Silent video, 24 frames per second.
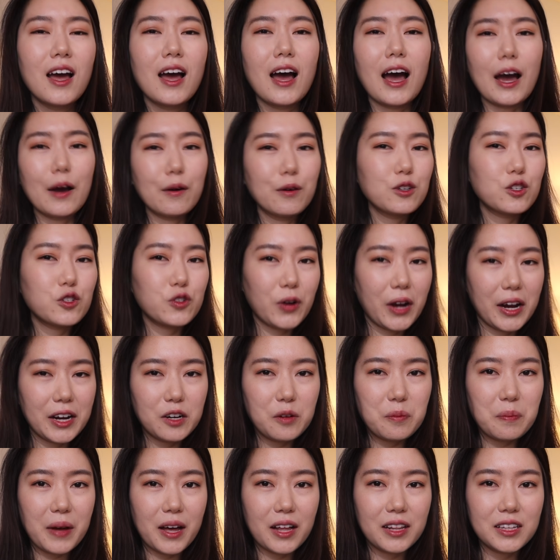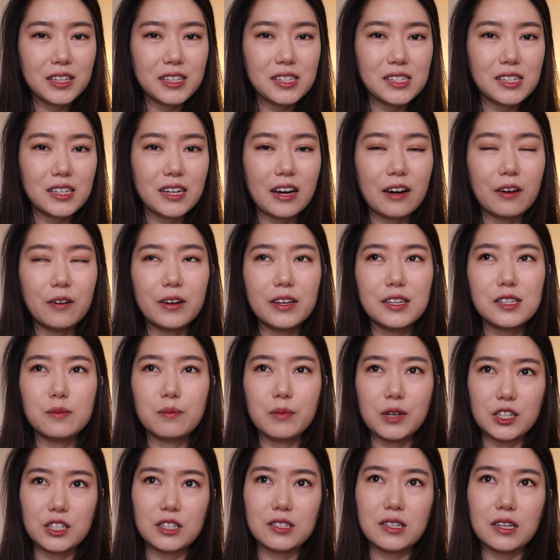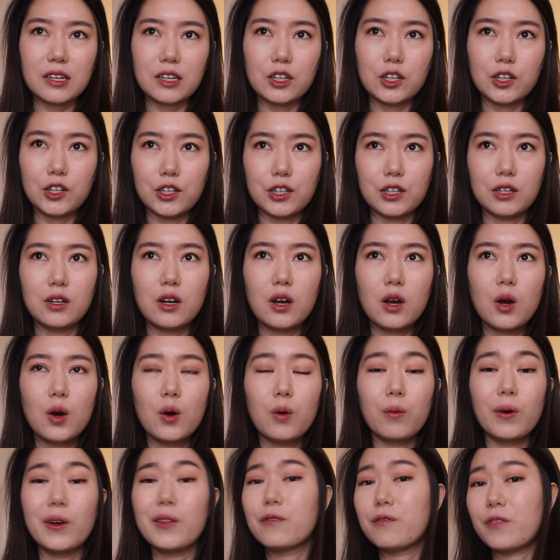I would try to balance it out as much as I could with